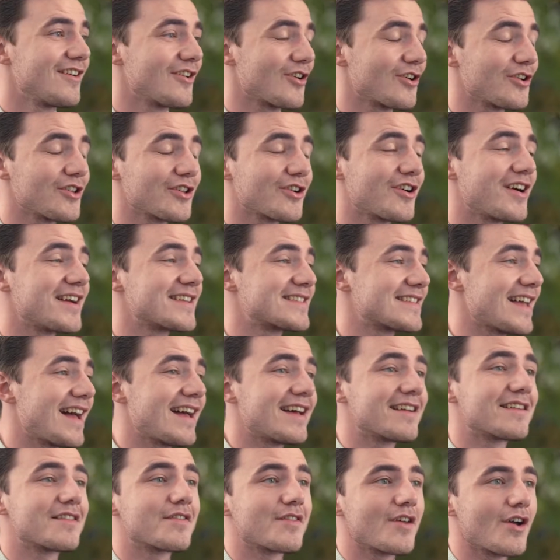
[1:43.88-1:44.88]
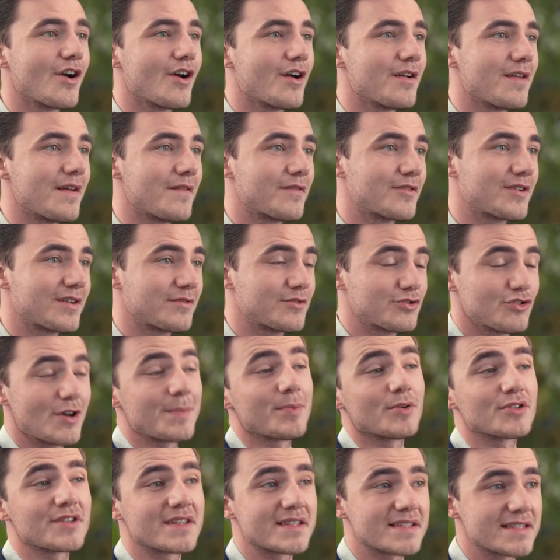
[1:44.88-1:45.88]
earlier I said they've
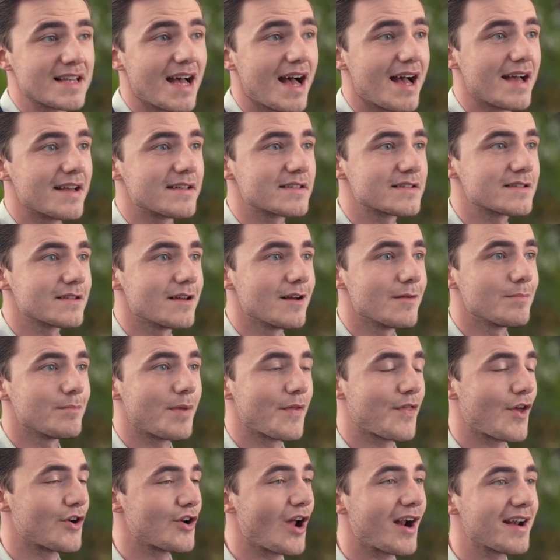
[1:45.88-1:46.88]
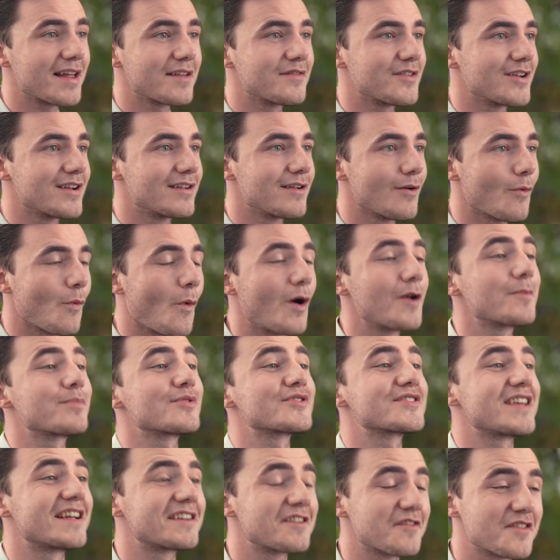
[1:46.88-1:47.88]
tripled in size, but they're not even
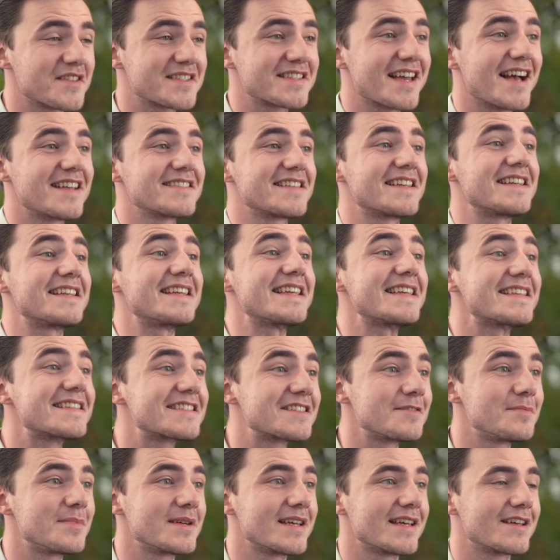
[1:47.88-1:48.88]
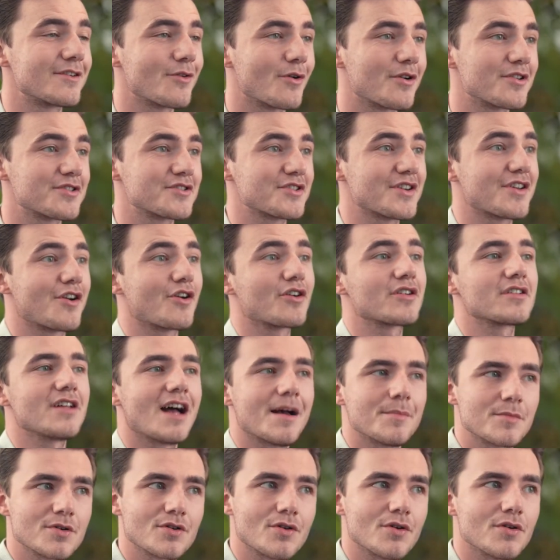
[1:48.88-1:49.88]
1% of the size they need to be in order to hit our
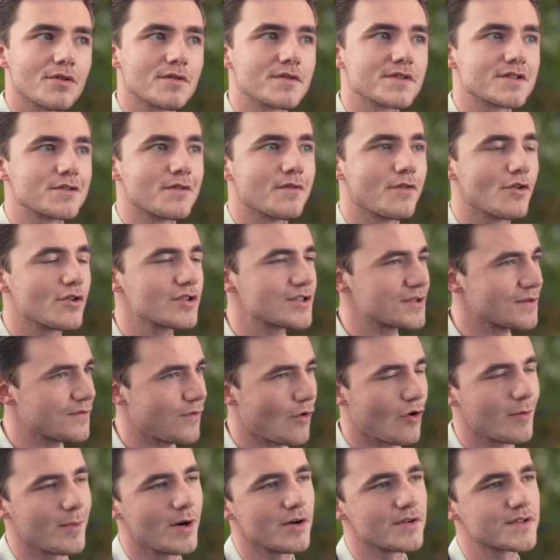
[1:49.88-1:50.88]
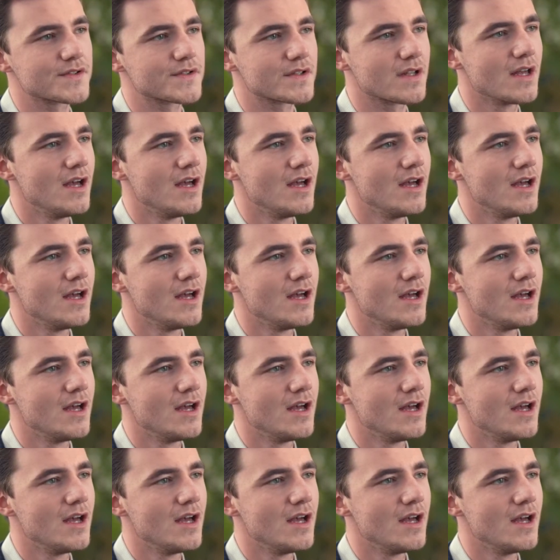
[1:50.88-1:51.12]
climate goals. So first and foremost,